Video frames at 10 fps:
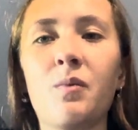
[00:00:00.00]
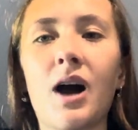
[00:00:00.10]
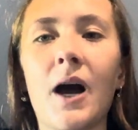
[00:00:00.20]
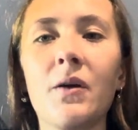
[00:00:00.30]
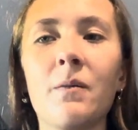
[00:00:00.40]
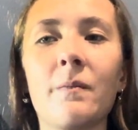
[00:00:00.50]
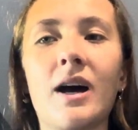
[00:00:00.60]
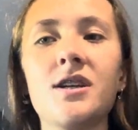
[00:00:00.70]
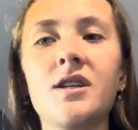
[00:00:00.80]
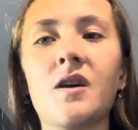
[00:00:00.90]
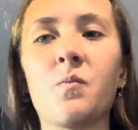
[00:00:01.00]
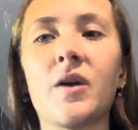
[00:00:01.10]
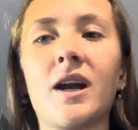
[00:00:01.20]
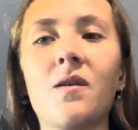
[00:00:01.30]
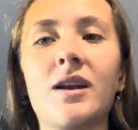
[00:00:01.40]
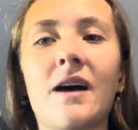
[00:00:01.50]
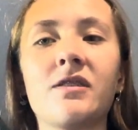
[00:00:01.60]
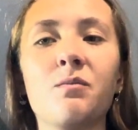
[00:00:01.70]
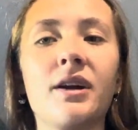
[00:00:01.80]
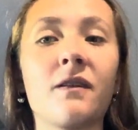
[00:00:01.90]
but I would imagine that a parent would have
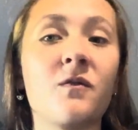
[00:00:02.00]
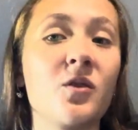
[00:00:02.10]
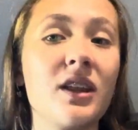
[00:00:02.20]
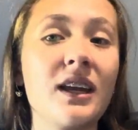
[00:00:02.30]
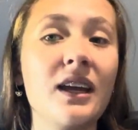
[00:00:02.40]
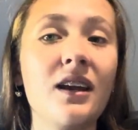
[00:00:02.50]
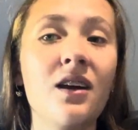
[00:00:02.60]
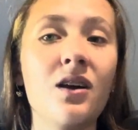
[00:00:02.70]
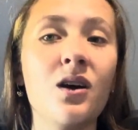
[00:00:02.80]
to bring it for the kid,